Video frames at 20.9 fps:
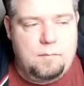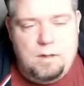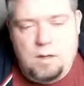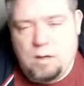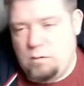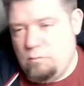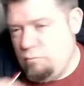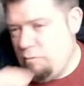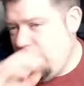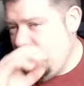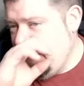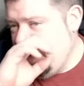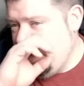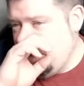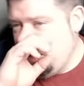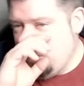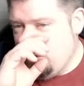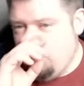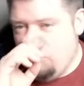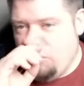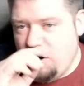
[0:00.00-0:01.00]
A
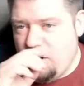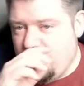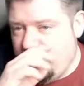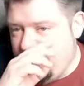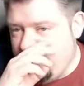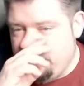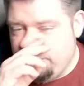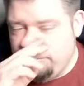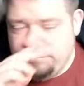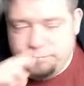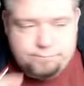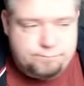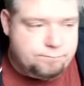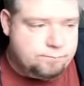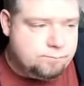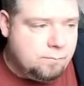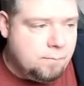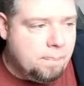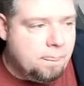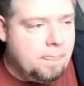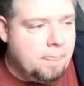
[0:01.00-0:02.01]
Rallying Cry.
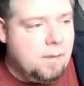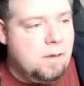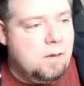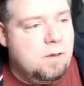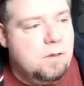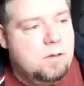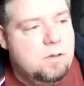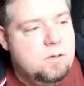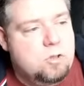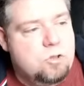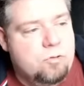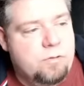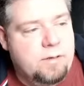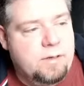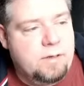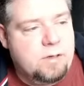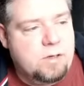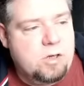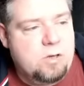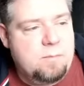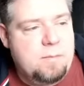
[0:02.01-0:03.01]

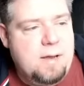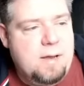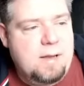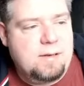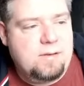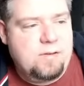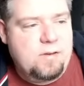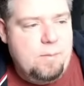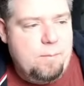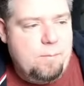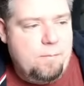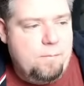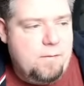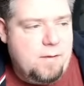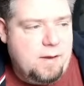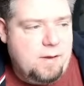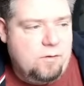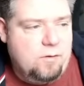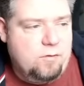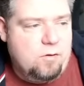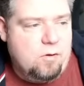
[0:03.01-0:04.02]
During the command sub
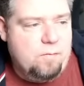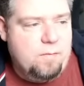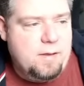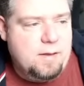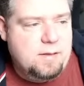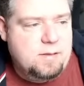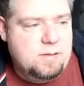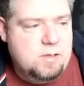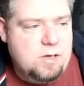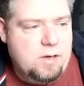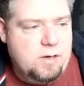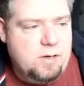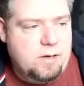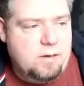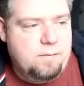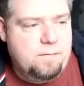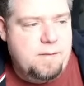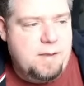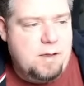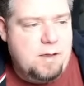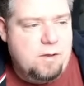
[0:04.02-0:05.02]
phase of their turn,
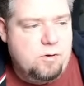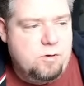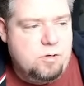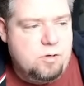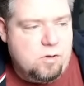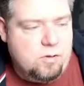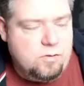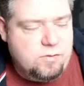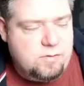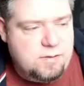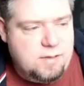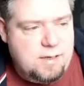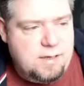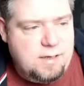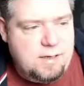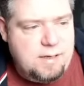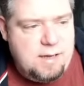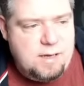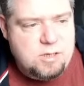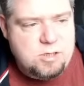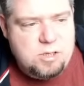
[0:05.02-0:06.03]
if they are not
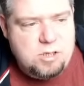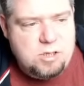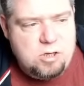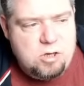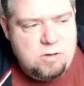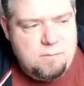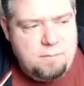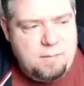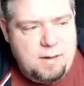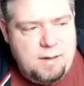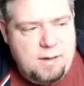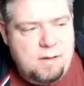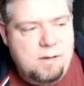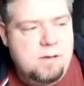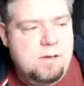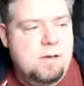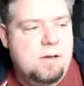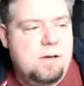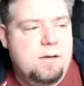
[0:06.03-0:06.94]
engaged in combat,